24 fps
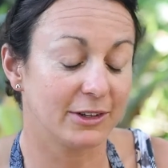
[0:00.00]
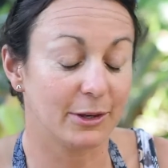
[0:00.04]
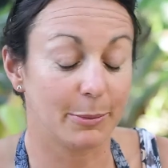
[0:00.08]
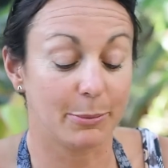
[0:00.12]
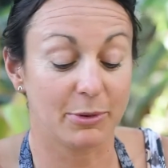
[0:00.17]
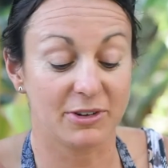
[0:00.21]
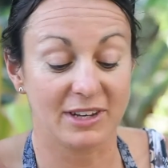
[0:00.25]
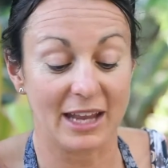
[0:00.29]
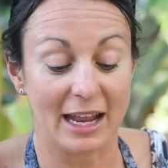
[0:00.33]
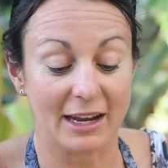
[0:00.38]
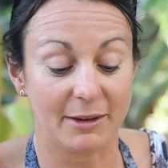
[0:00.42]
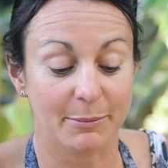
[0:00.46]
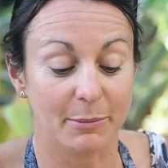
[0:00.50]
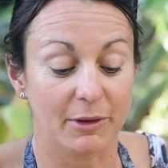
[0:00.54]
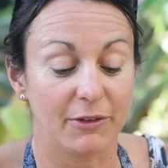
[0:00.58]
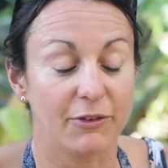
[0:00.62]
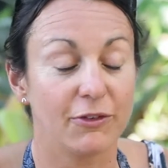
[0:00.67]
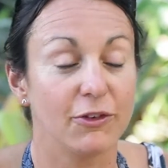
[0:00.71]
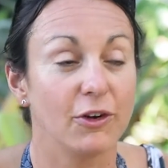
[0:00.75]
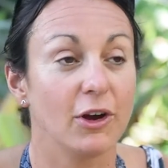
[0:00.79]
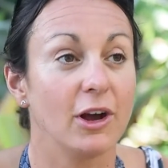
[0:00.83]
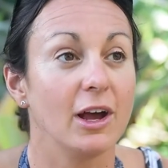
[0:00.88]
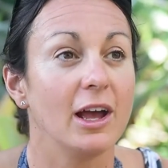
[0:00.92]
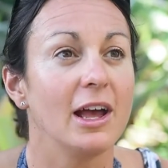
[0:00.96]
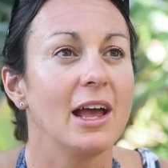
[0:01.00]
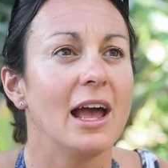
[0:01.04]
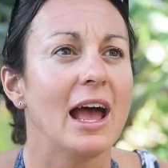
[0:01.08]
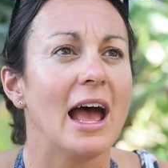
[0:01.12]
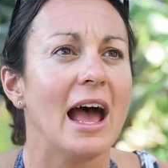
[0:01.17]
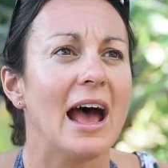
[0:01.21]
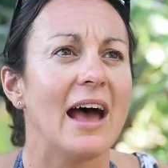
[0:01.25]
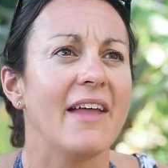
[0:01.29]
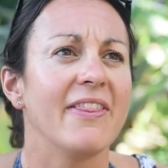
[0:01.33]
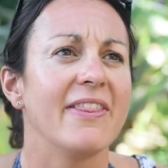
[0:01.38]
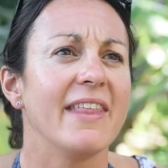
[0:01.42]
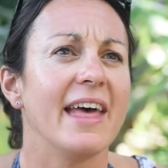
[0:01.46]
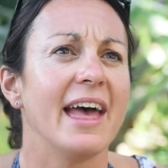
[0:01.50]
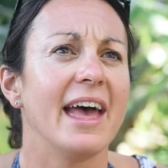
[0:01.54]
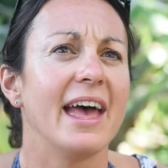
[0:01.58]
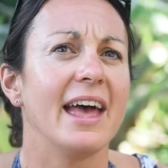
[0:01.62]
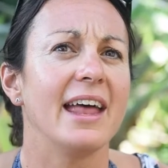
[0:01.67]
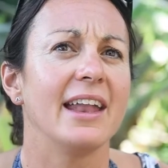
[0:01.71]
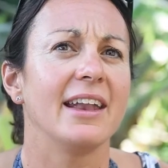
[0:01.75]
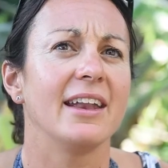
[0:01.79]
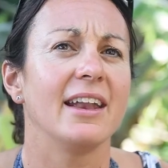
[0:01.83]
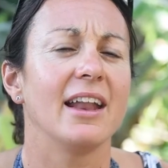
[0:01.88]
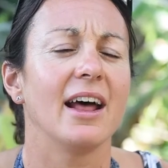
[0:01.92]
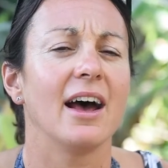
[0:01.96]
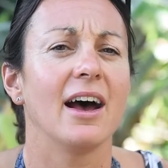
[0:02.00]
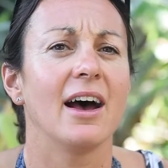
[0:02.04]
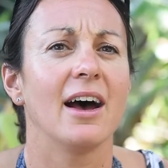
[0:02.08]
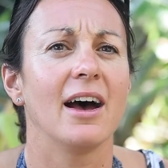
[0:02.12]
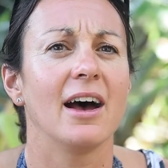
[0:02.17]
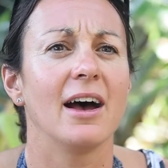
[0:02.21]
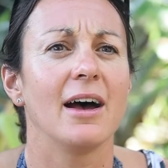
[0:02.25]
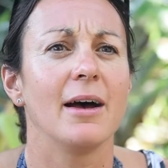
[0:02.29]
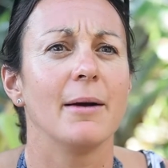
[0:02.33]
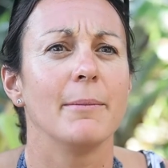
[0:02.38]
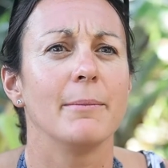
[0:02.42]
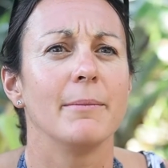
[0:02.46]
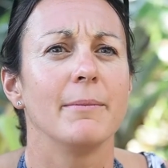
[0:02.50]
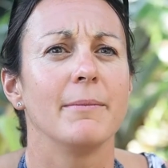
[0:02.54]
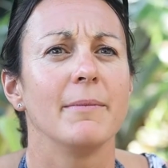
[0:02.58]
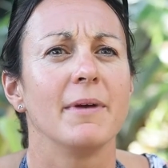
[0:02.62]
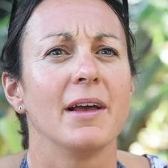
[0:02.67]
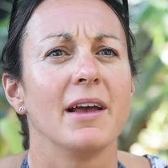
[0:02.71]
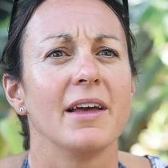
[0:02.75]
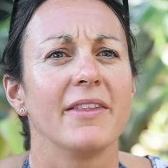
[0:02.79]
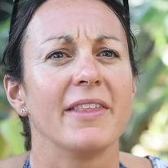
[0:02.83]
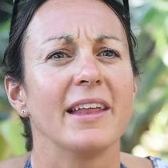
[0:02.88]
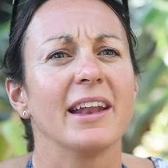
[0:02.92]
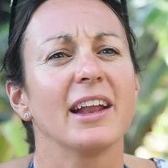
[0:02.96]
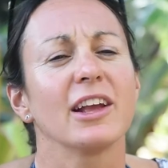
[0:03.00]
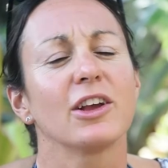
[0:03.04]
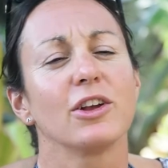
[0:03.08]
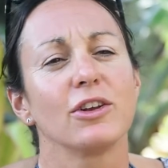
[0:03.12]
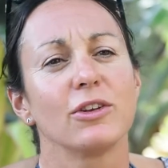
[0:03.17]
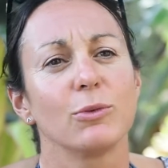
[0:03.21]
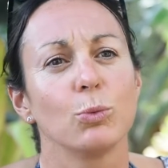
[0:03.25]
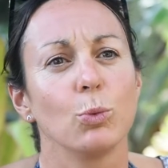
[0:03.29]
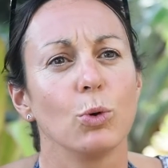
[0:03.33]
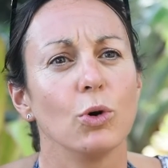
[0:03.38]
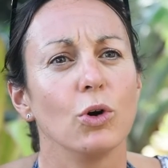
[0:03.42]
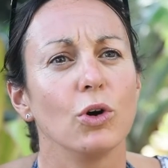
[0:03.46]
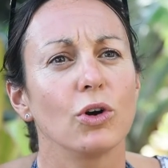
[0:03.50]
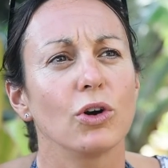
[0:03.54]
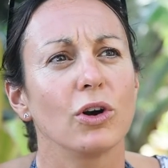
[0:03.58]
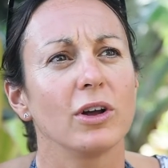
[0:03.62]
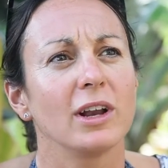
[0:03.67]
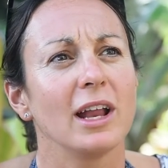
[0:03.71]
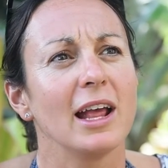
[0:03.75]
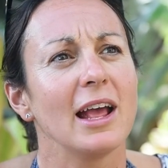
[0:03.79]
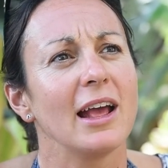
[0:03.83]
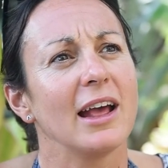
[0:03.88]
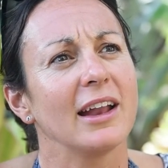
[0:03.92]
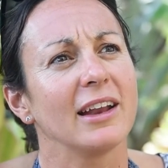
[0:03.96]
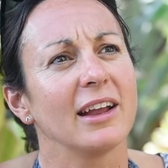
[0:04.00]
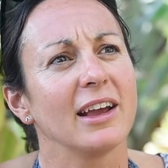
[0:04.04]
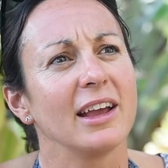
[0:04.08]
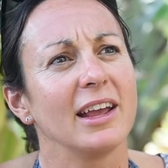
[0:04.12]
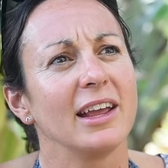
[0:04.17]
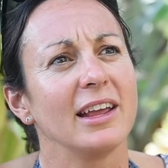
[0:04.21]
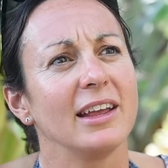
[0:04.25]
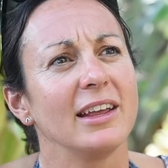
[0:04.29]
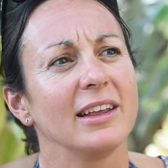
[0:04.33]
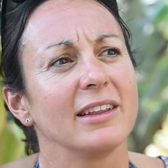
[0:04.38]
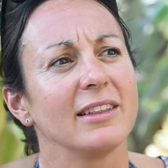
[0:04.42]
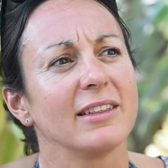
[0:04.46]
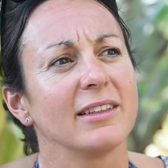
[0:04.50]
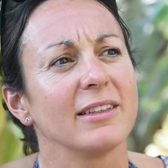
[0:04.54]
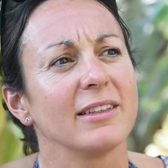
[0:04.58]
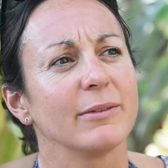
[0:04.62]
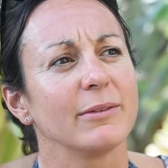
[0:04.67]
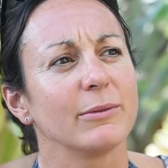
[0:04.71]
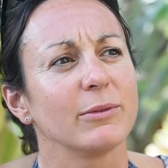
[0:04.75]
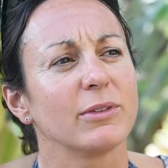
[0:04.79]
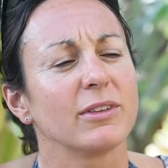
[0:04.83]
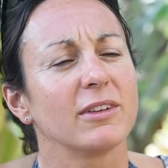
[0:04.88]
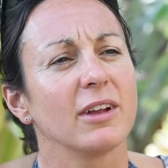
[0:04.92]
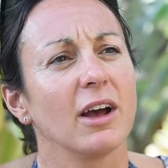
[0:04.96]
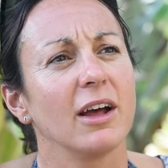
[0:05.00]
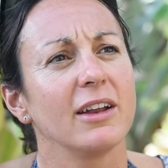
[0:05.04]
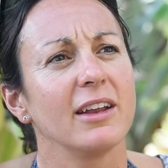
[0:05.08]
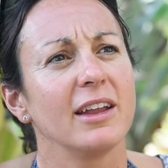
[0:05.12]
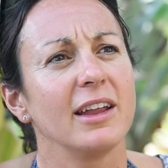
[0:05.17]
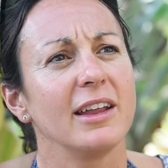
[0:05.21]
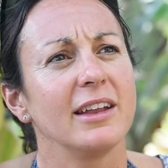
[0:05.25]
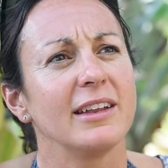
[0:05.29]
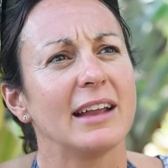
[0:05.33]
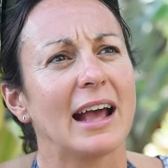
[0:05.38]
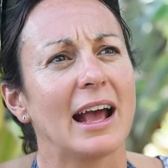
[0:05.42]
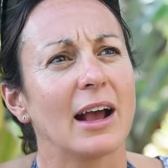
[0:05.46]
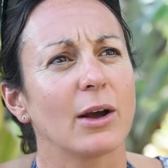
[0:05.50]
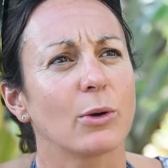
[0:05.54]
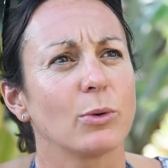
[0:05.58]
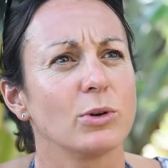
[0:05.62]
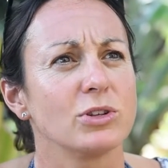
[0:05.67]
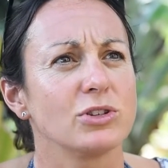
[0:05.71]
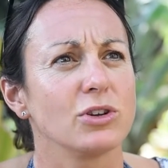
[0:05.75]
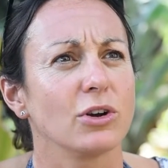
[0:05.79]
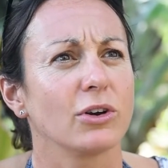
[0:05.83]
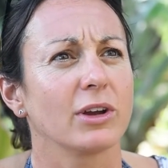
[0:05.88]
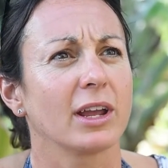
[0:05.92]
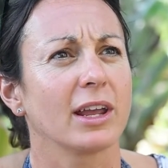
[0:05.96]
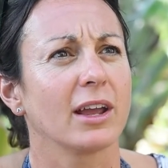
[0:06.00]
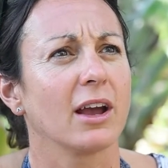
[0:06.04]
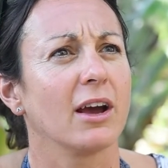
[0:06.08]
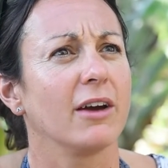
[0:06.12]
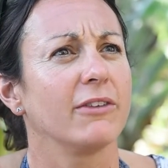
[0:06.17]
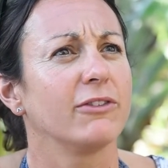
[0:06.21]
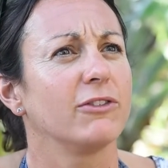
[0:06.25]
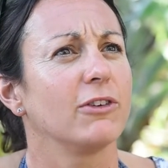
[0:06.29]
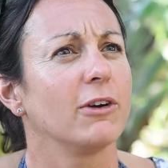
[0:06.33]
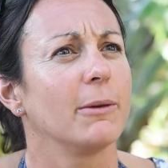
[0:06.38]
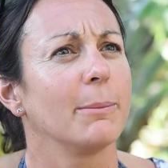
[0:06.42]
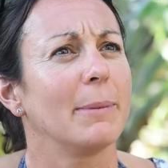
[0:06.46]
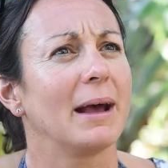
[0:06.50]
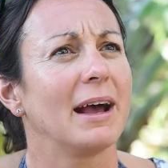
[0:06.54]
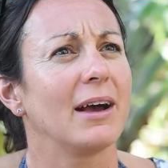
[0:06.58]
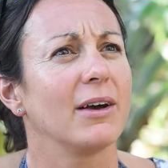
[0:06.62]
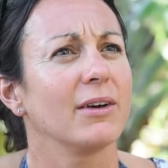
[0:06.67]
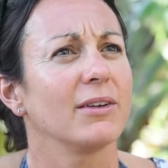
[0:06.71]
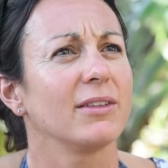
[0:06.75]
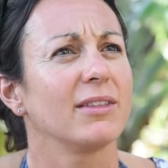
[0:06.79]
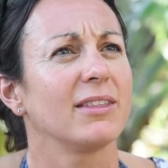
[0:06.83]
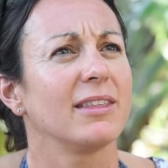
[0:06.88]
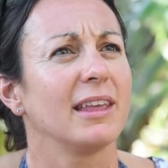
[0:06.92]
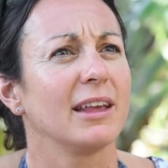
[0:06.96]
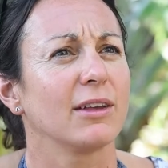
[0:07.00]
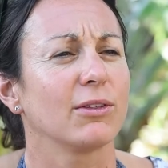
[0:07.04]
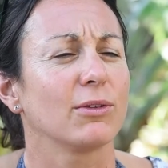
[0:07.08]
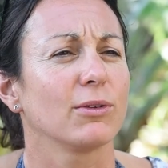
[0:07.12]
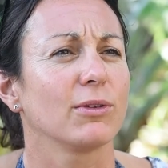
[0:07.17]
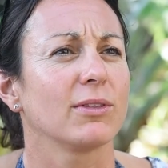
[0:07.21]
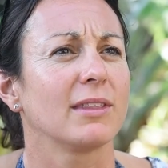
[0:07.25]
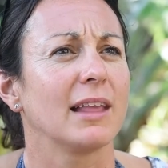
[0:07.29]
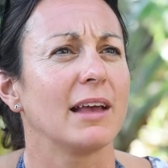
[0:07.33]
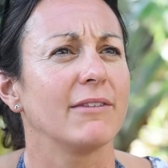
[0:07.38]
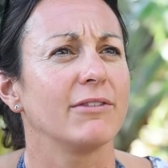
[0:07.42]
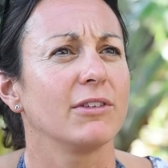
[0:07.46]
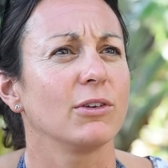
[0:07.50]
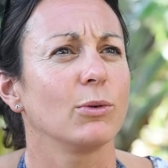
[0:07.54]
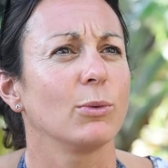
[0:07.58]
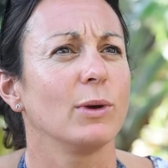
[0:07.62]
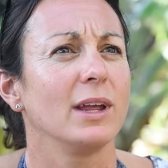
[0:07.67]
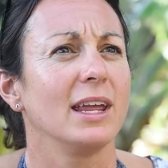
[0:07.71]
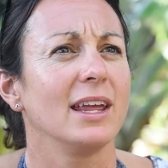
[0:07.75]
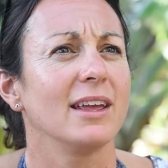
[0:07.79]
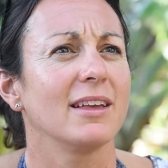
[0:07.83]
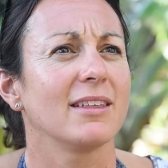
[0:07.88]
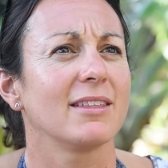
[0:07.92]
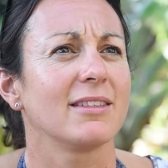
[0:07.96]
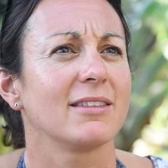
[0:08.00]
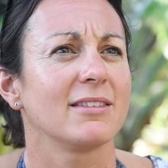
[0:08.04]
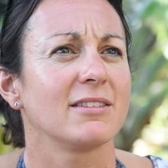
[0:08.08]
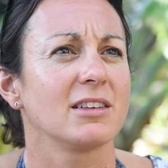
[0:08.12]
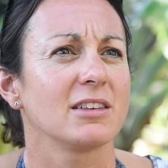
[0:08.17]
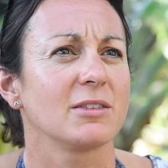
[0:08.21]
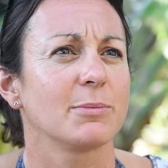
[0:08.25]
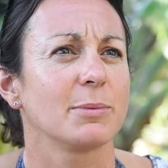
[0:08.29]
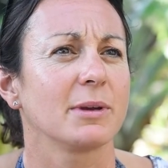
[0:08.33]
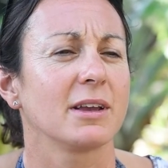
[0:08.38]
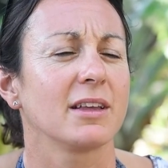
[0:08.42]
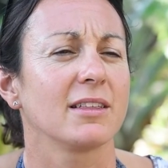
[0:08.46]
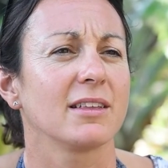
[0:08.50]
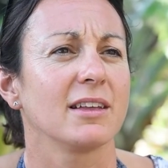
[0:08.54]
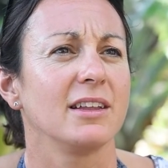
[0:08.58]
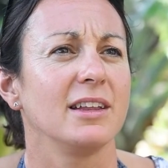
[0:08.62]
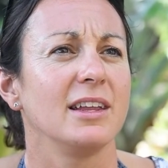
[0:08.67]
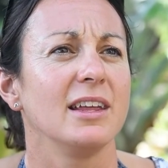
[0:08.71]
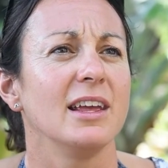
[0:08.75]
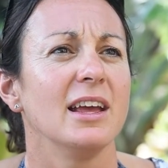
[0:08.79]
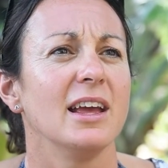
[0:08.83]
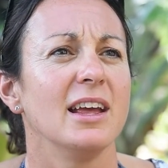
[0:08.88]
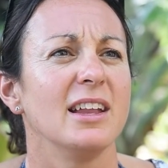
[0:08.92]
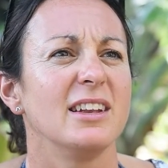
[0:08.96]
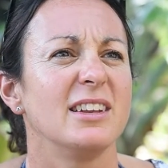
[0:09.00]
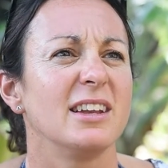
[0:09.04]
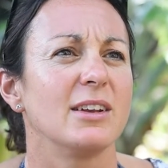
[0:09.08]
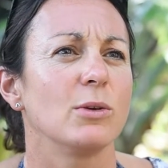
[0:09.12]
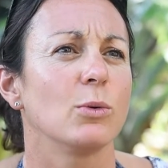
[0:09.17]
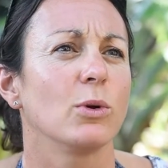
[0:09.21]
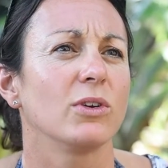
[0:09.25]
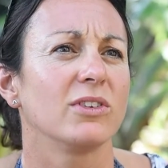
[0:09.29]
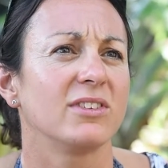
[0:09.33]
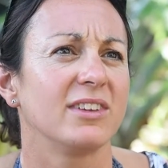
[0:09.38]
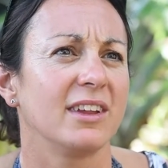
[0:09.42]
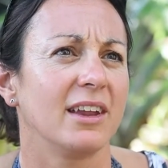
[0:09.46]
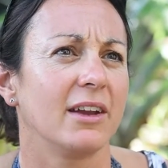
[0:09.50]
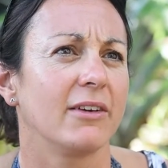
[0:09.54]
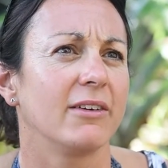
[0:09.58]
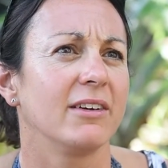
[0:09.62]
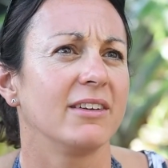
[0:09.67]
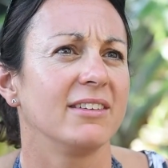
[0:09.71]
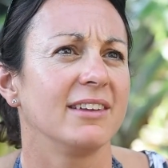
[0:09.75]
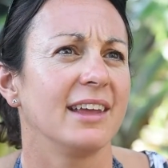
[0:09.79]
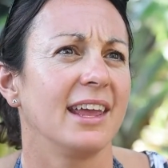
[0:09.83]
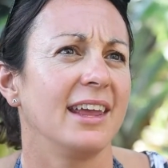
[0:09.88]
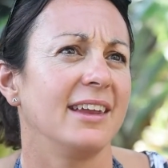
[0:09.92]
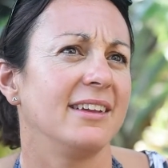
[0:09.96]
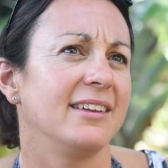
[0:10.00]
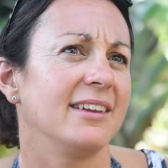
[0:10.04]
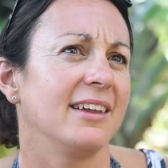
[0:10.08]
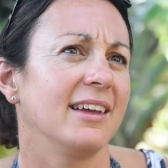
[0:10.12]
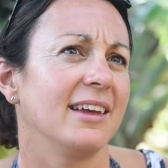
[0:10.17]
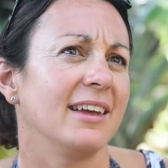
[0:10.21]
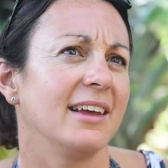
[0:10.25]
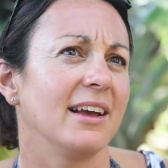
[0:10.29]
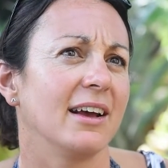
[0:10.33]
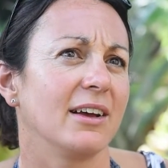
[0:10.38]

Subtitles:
protect my foot, and then I could walk on it, and I started aqua jogging after about 6 or 7 weeks, just because I didn't want to irritate it.